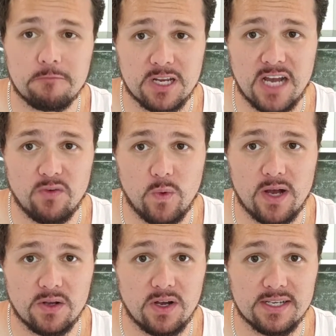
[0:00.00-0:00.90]
Recover
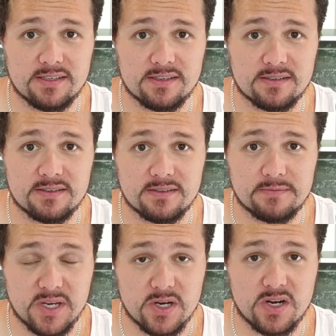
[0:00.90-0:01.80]
well, guys.
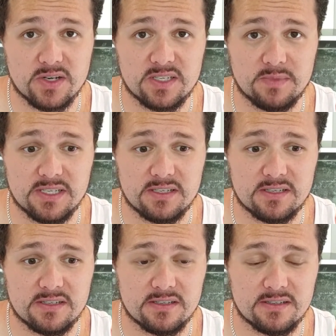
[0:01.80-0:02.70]
Merry
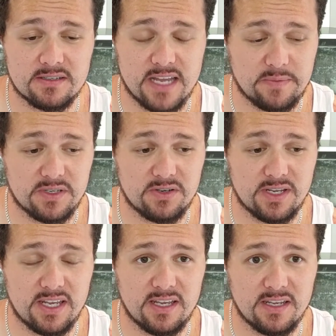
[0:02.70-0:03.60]
Christmas. Happy New
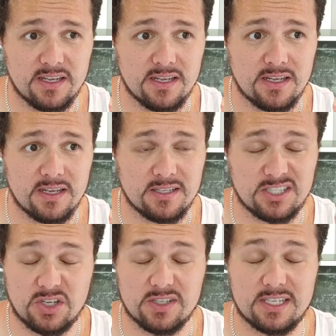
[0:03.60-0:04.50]
Year.
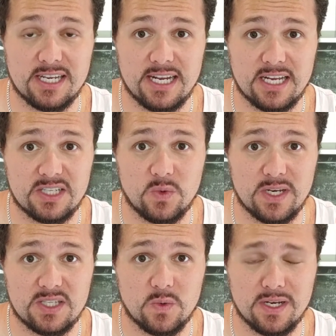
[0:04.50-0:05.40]
It's good to get out of
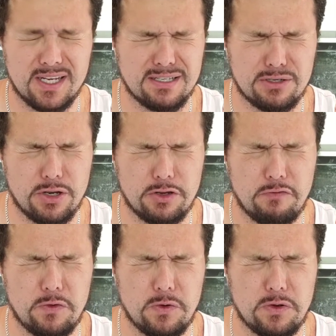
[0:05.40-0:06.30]
2020. It's only
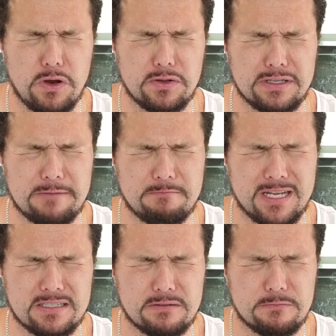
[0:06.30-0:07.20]
a few goddamn
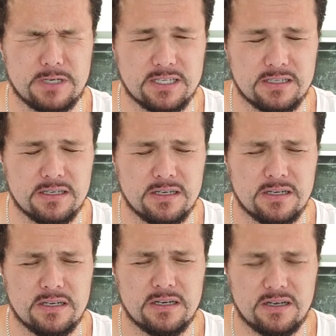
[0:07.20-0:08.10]
days away.
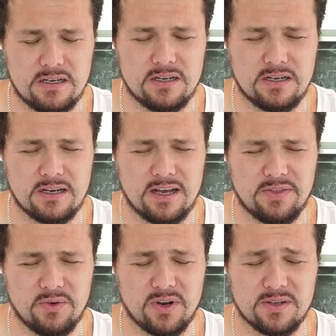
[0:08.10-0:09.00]
Oh, I
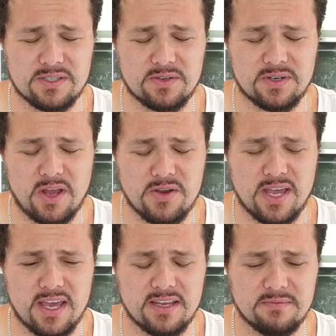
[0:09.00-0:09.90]
thought I was doing
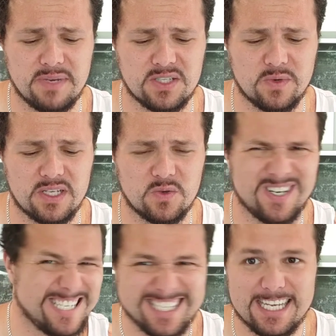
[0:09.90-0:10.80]
okay, but
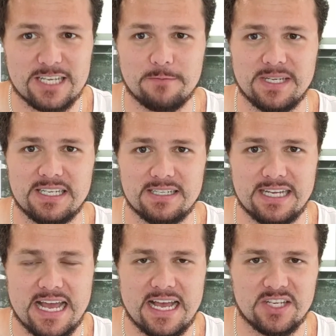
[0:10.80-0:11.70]
2020 kicked me in
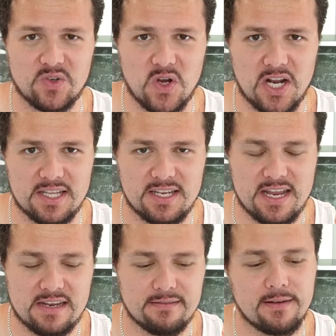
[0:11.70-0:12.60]
the ass right at
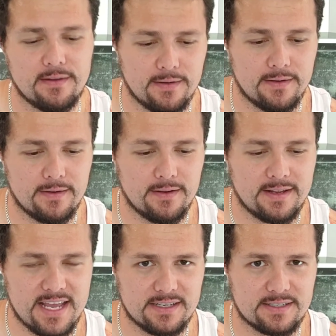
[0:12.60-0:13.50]
the end.
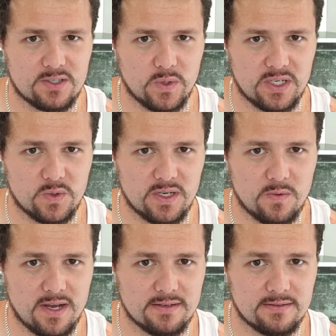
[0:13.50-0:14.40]
Yes,
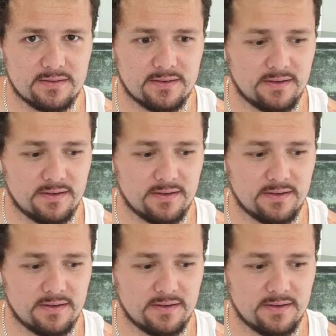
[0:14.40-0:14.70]
2021.